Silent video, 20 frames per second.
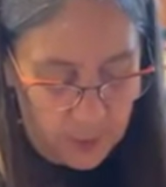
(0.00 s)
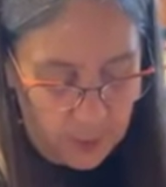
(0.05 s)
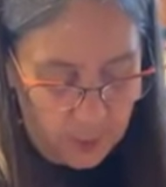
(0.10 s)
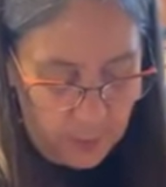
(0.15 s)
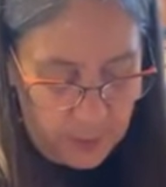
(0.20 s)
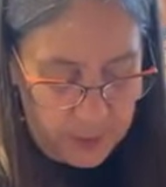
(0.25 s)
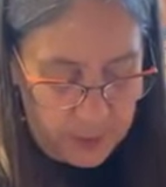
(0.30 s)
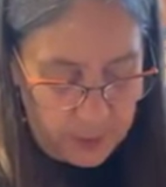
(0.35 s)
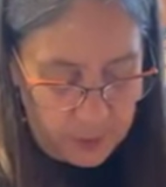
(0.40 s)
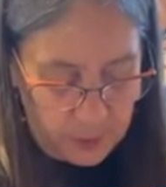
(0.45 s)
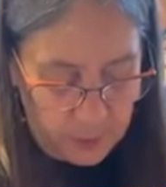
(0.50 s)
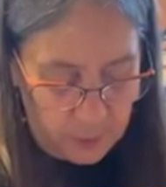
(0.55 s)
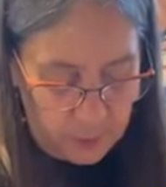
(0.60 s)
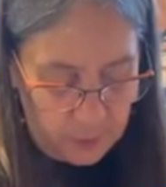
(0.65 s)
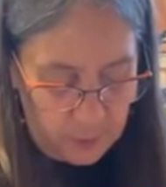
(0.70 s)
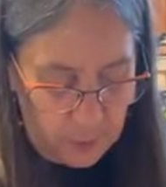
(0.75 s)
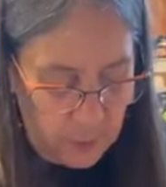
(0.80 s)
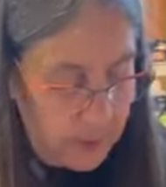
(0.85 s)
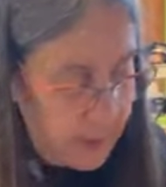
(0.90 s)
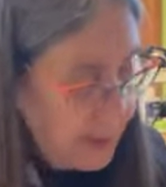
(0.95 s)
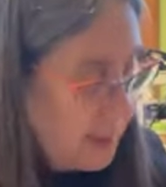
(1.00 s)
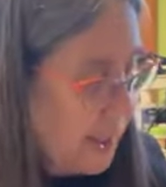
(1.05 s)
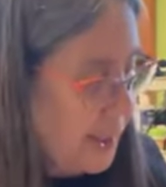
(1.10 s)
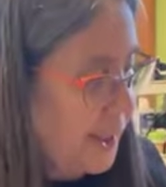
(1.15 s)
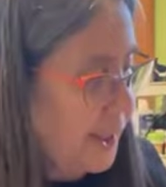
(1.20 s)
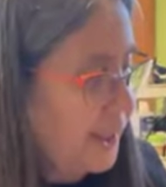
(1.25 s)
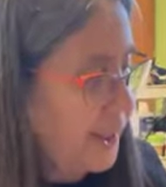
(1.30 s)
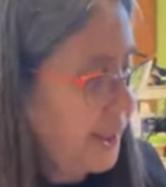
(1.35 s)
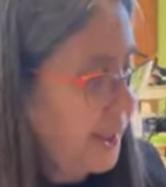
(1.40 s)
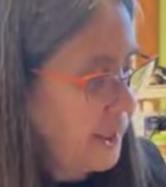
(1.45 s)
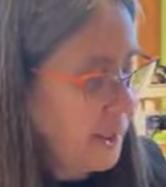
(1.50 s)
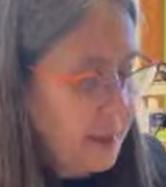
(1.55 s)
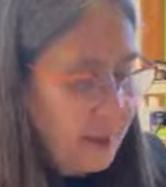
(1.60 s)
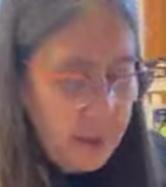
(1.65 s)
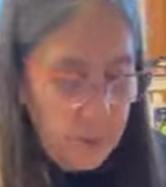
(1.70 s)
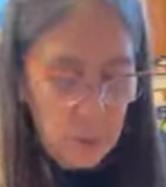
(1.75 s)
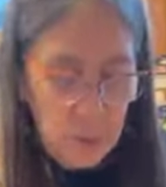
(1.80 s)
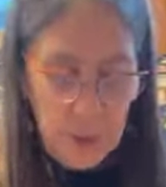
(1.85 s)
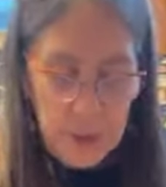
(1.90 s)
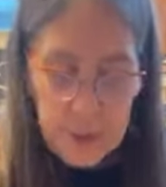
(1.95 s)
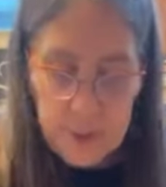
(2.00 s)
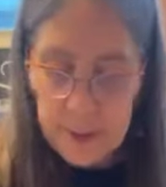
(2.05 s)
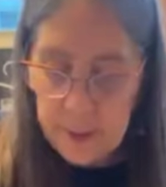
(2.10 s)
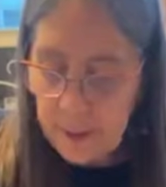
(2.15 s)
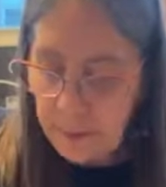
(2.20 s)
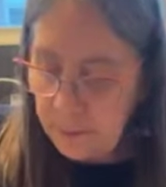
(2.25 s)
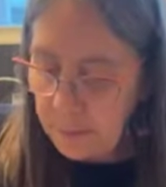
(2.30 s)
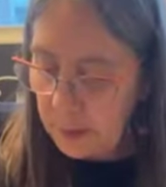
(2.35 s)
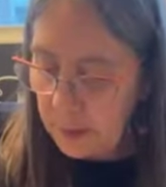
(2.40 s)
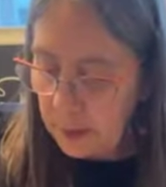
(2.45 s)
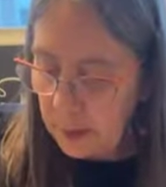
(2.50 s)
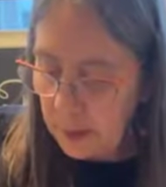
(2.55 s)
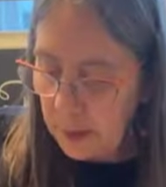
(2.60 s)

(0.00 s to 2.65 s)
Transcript: what I want to do is I think I want to come